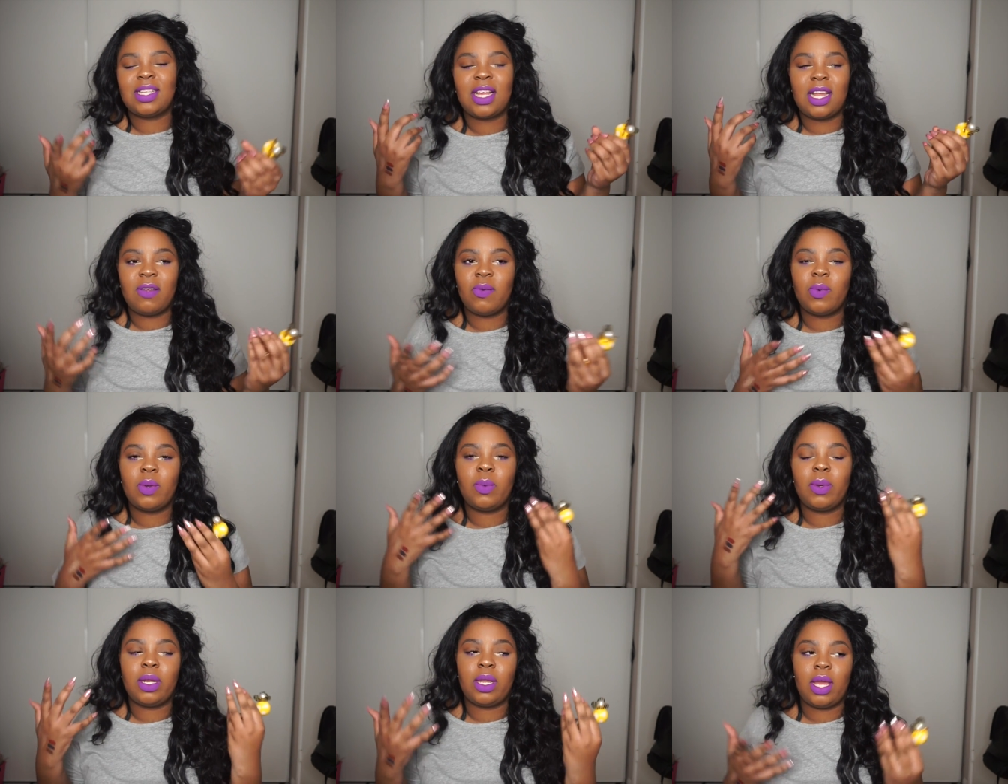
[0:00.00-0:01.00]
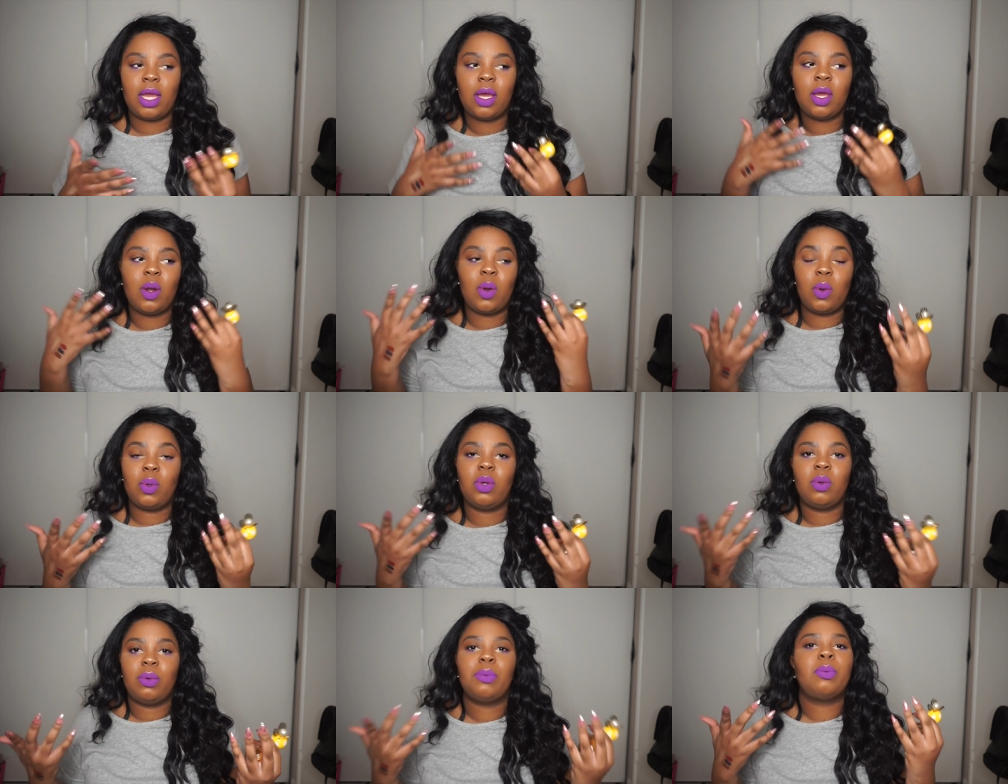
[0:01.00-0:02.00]
Like I never want to wear like an
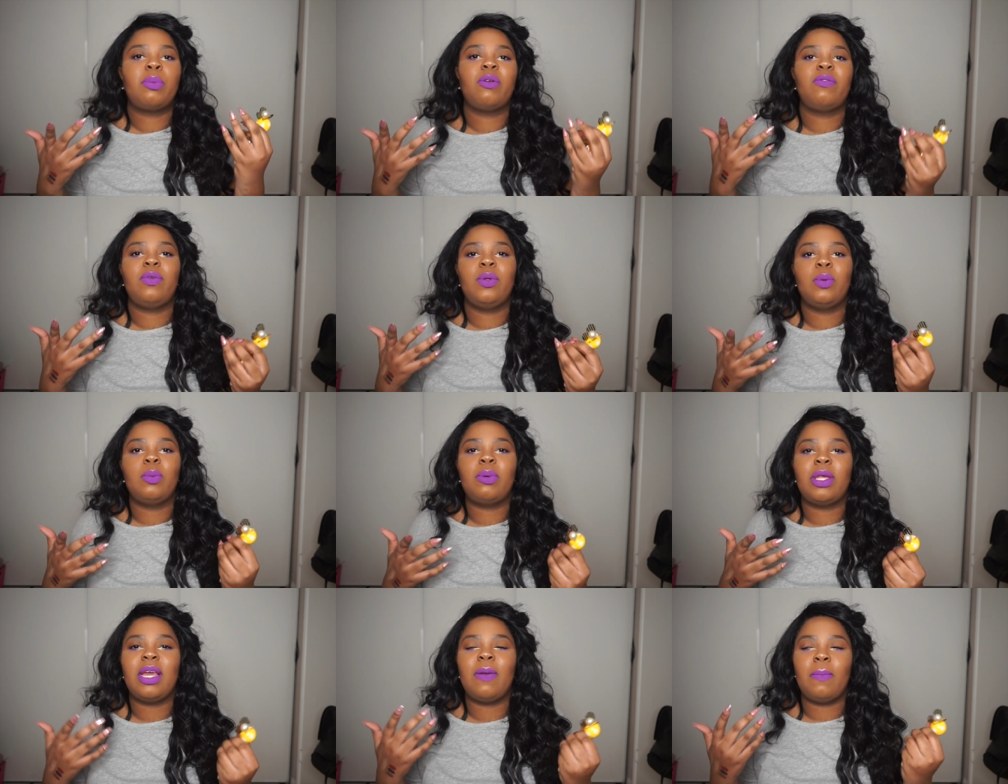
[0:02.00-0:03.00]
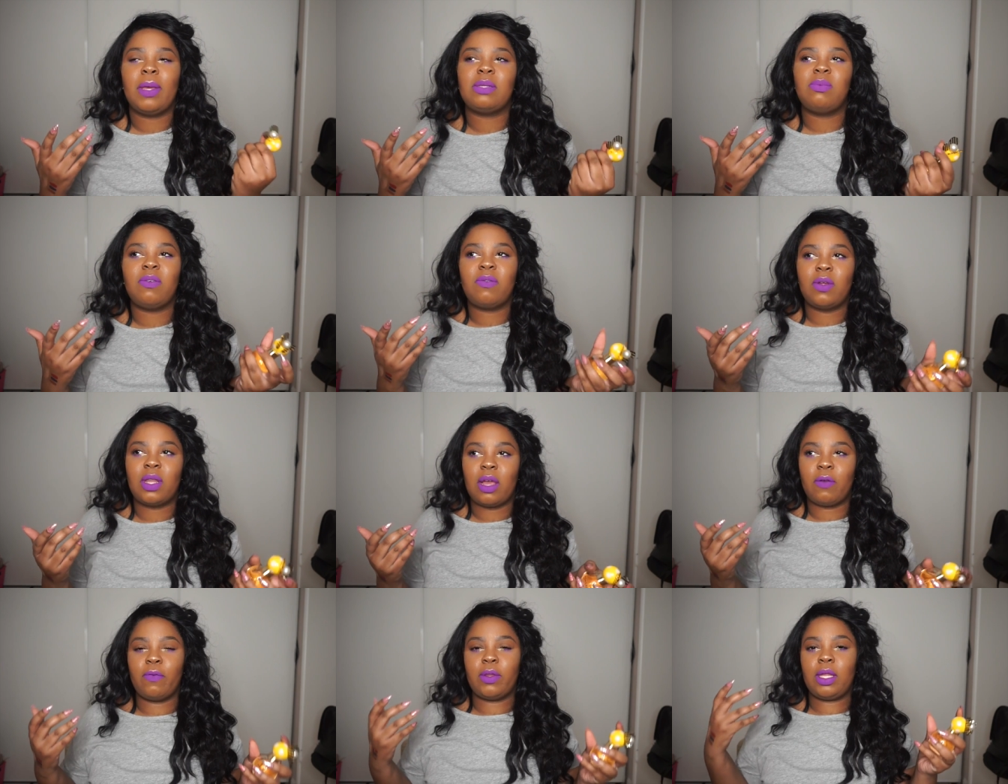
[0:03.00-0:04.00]
older woman perfume, but it makes me feel like
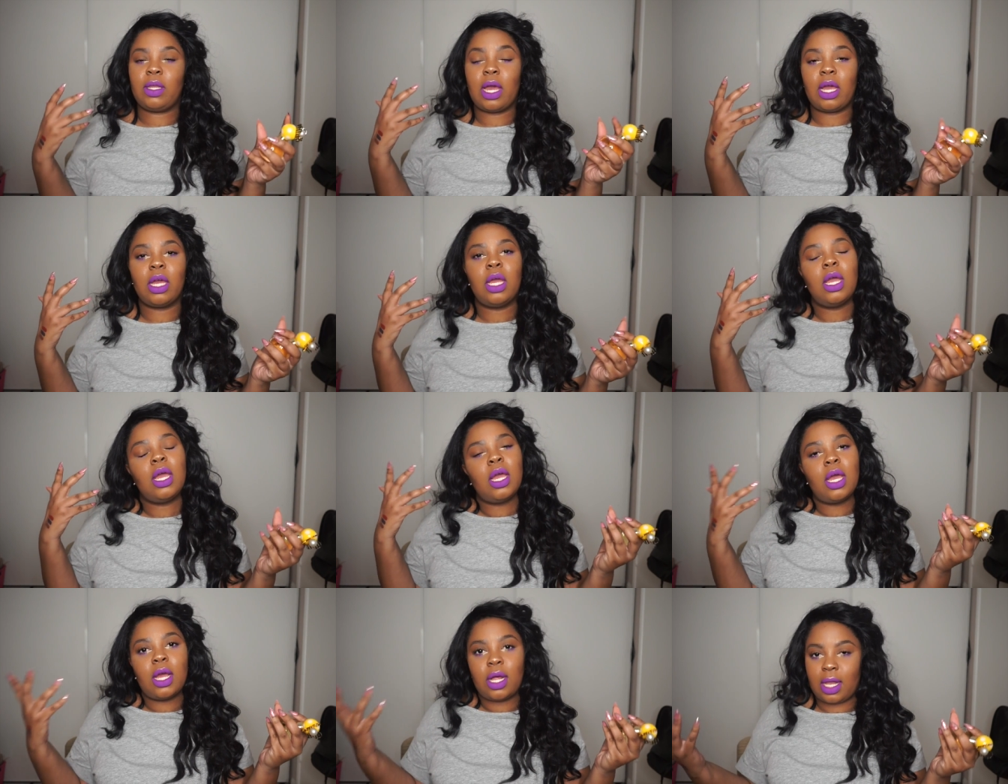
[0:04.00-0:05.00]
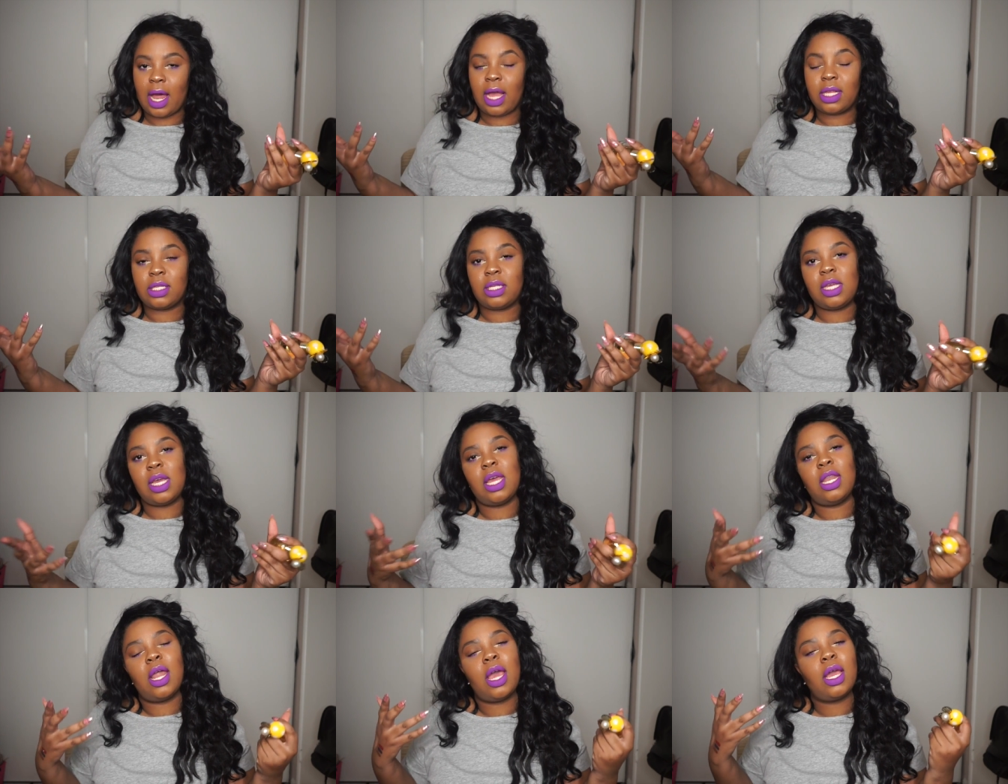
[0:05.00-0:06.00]
really like classy
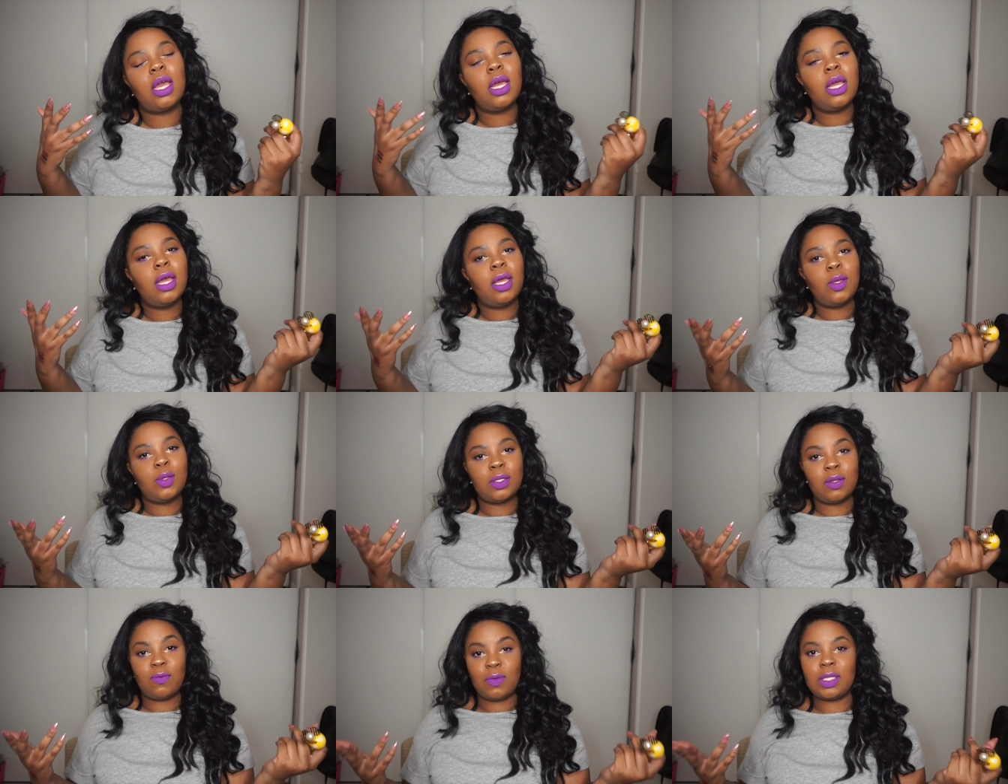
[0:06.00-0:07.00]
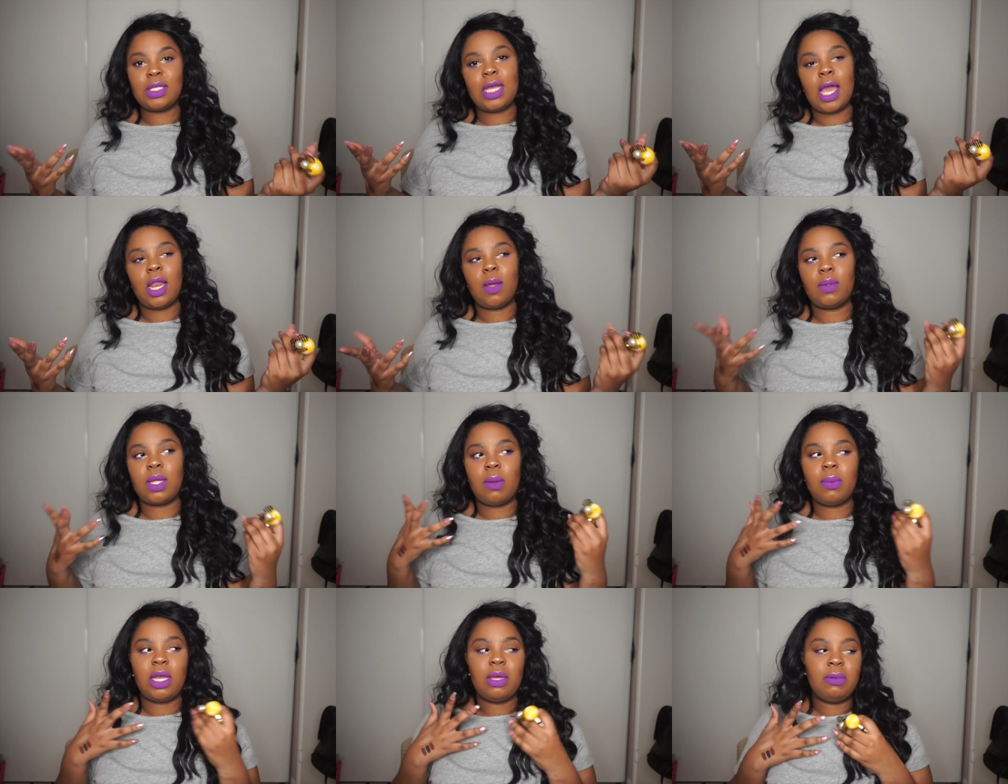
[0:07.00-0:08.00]
and like sophisticated without
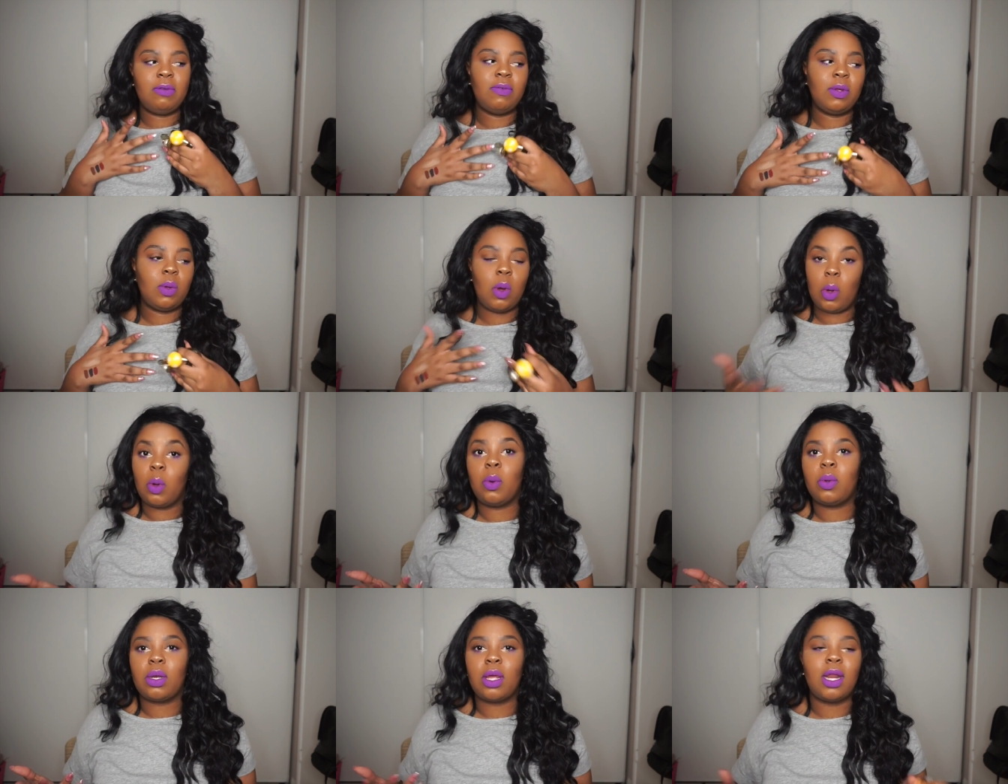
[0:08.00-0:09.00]
making me feel old.